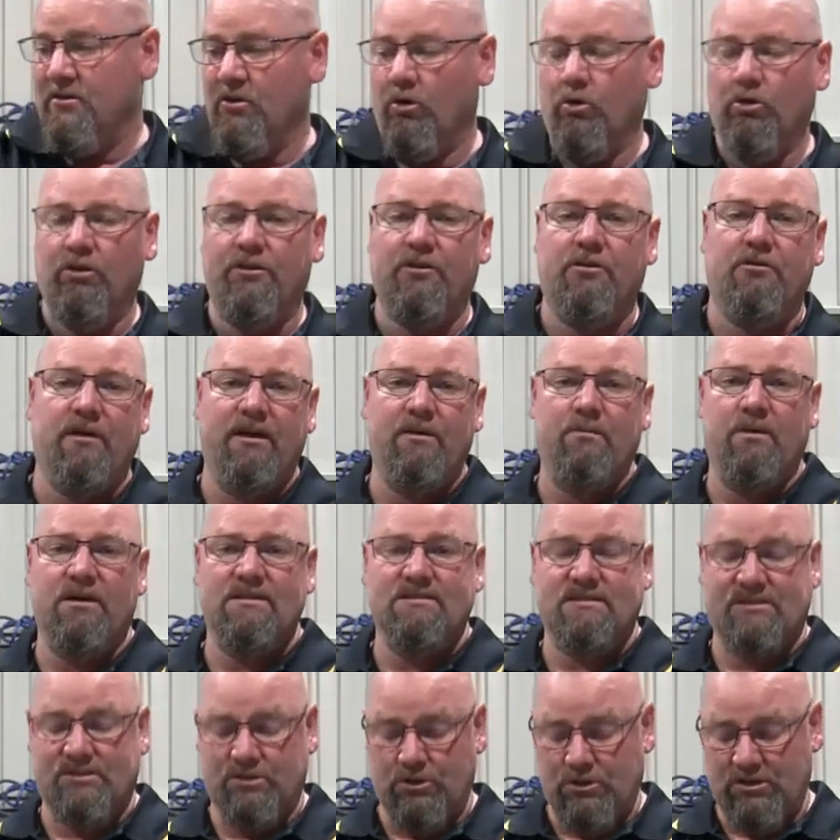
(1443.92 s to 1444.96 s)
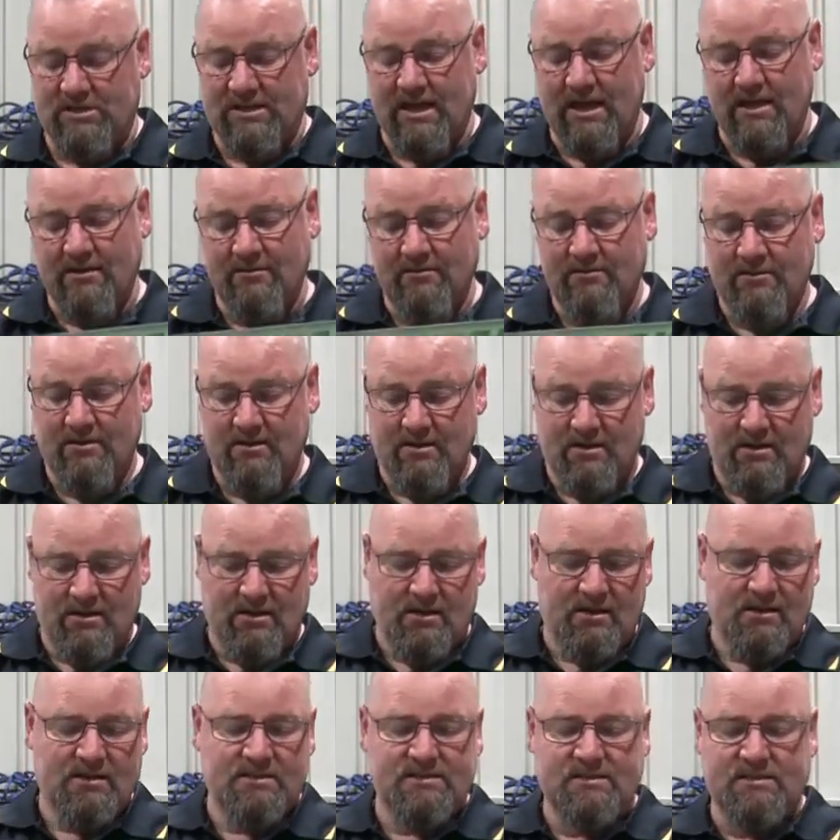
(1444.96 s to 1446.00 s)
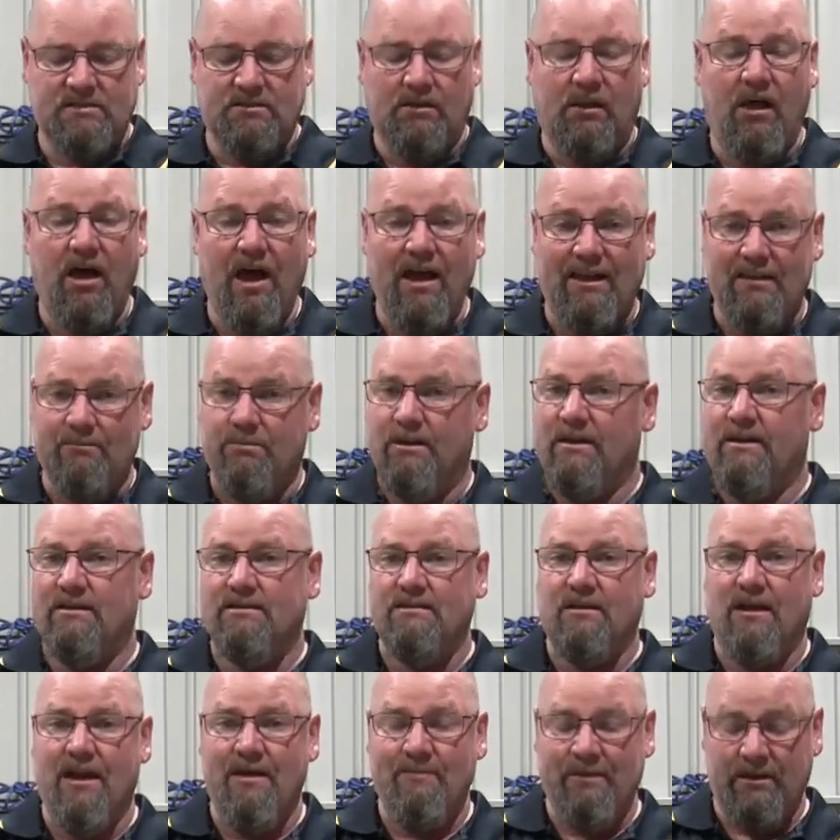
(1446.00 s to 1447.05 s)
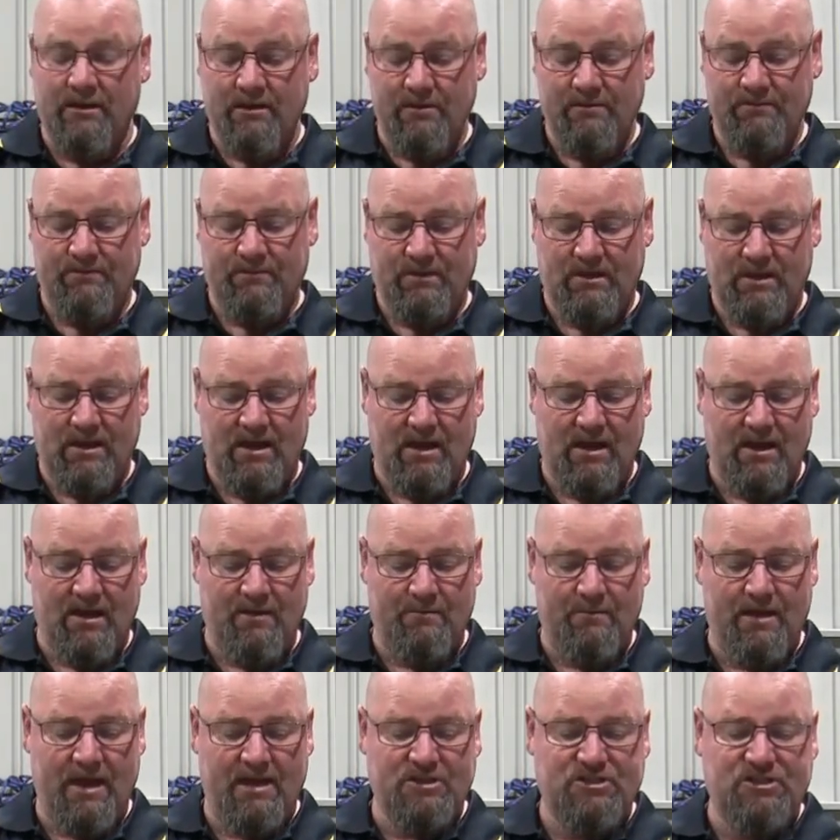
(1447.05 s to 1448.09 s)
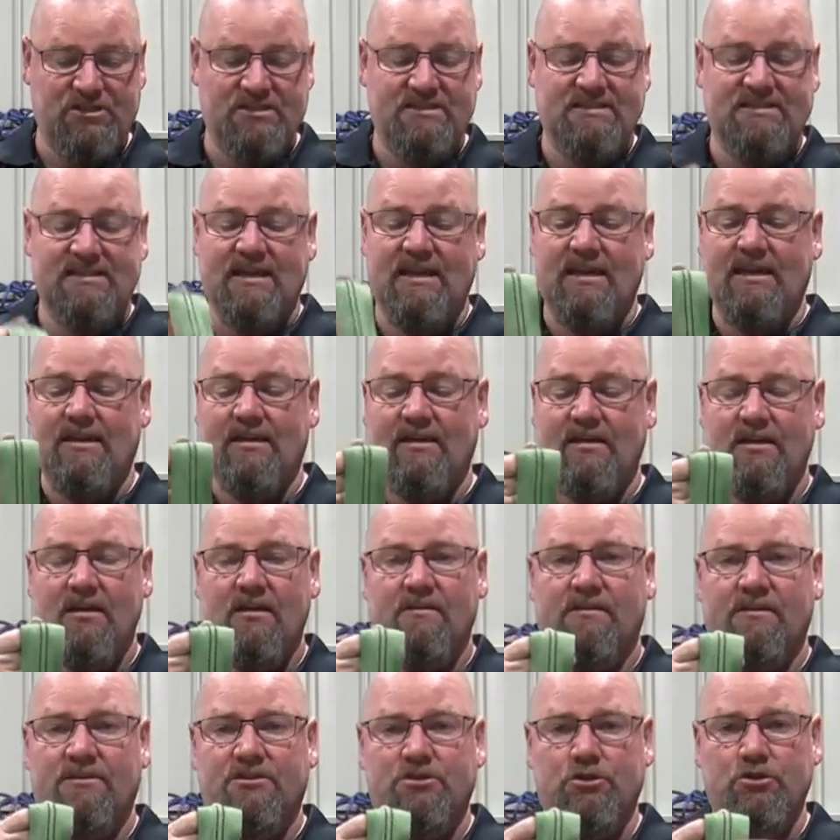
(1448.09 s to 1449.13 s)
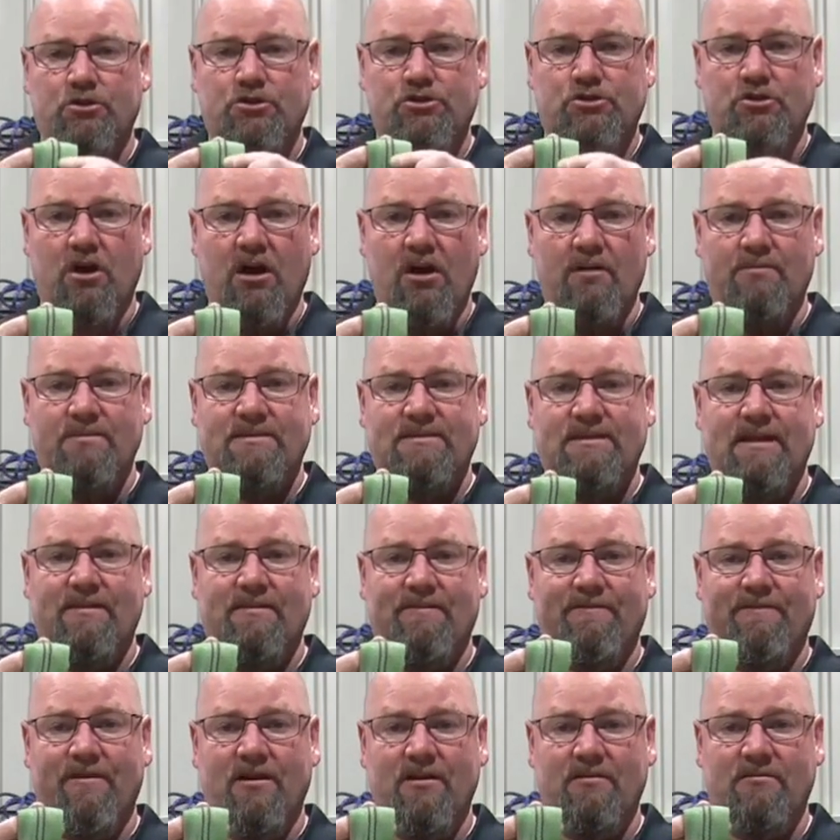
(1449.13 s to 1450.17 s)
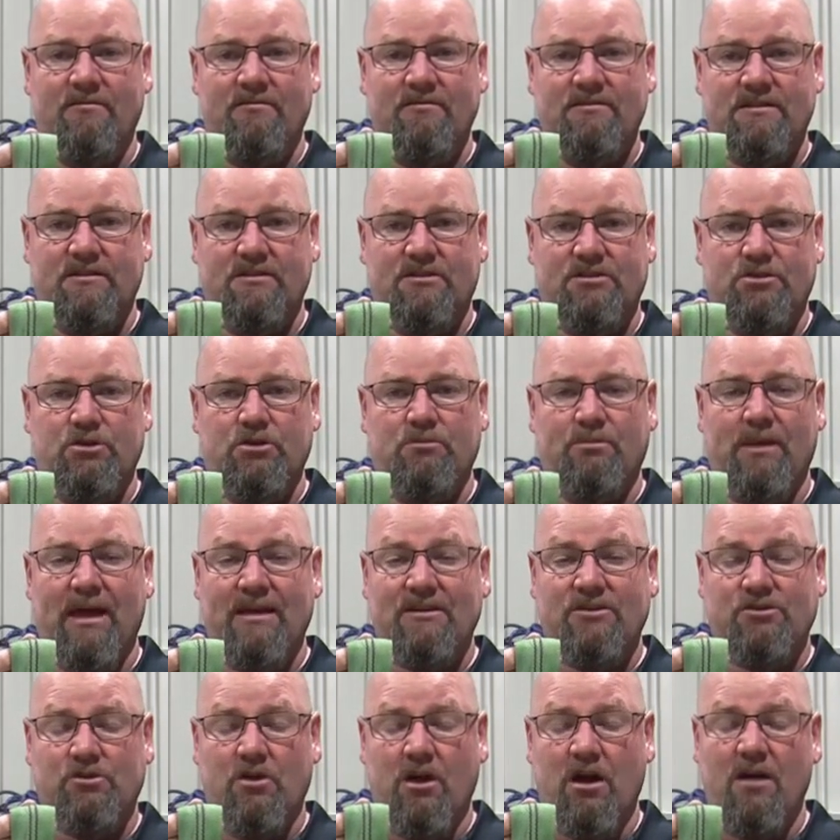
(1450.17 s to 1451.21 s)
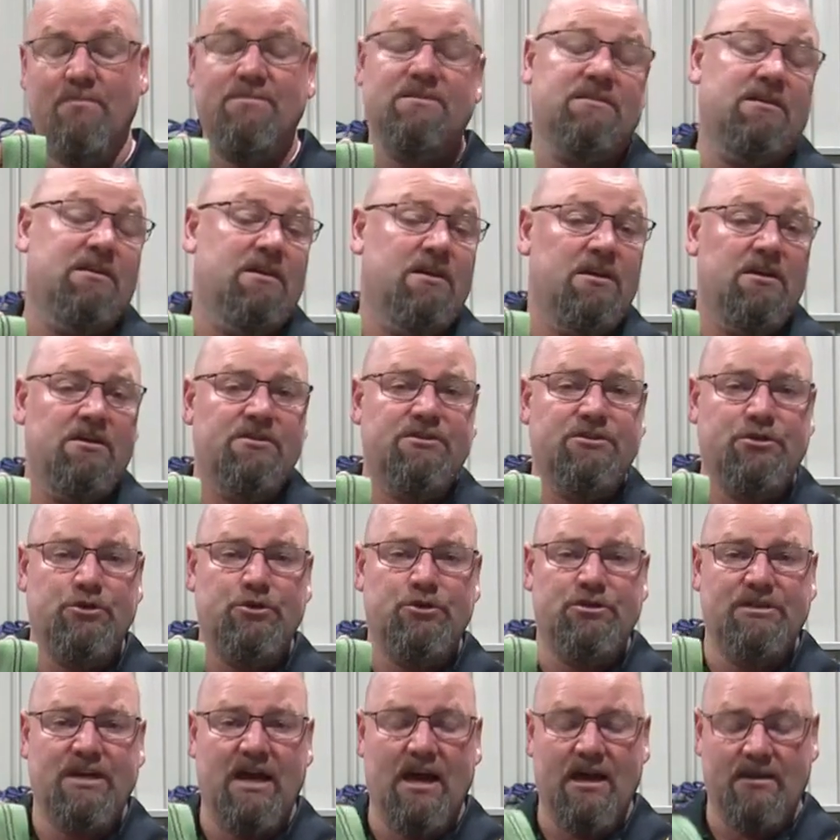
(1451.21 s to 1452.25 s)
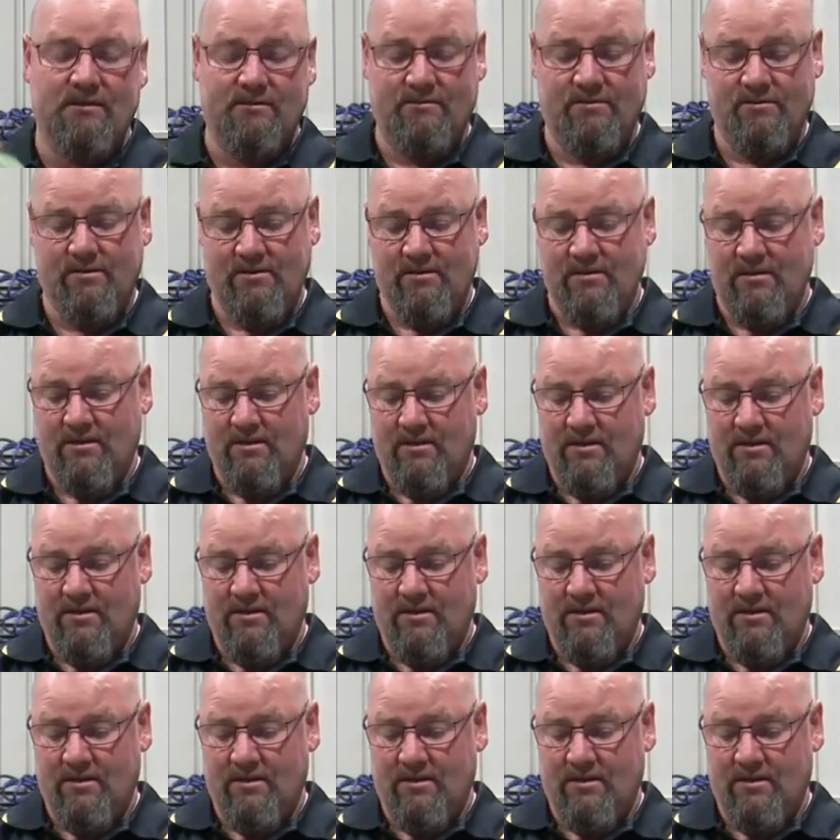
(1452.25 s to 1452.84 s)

All of the green ones are 2 tonne. Slightly bigger diameter. As you can see, the 2 stripes down the front, so the 2 black stripes, 2 tonne,